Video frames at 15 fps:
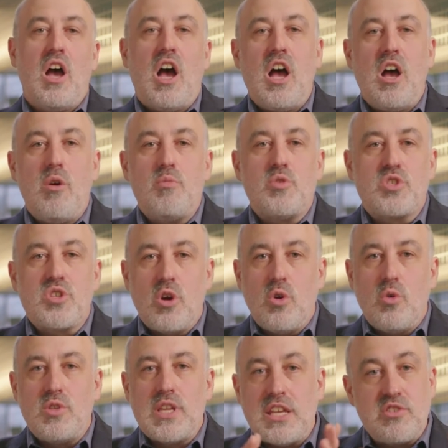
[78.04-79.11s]
Um,
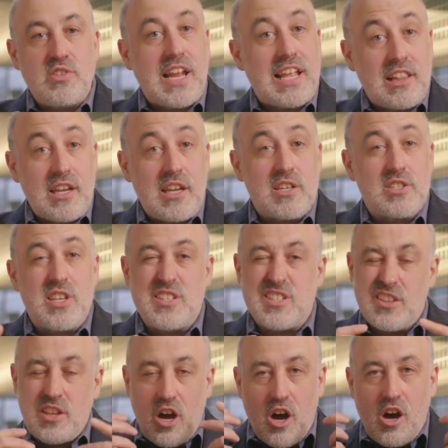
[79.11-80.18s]
so data and analytics is
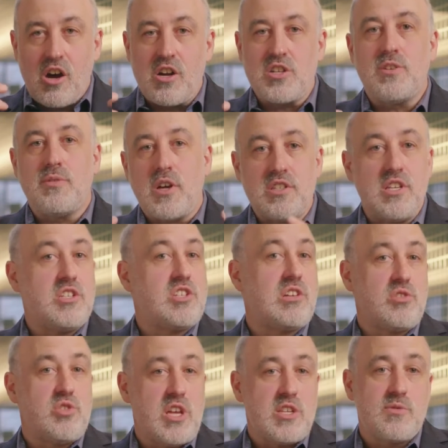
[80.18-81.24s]
at the heart of our digital
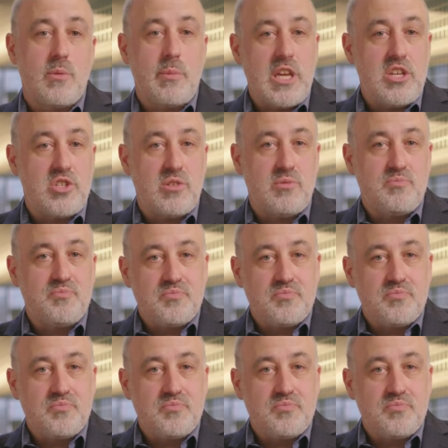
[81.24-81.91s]
transformation.